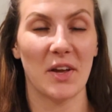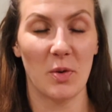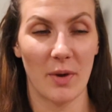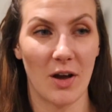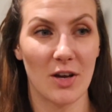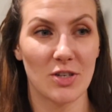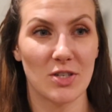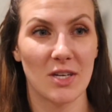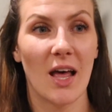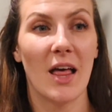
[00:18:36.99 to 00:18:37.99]
oh my
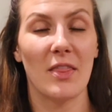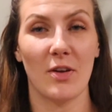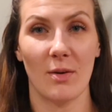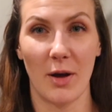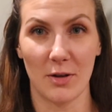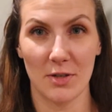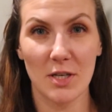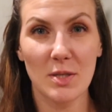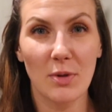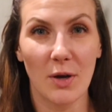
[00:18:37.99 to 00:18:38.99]
gosh, they're about to
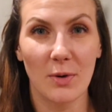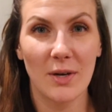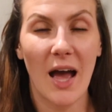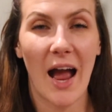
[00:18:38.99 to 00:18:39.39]
explode.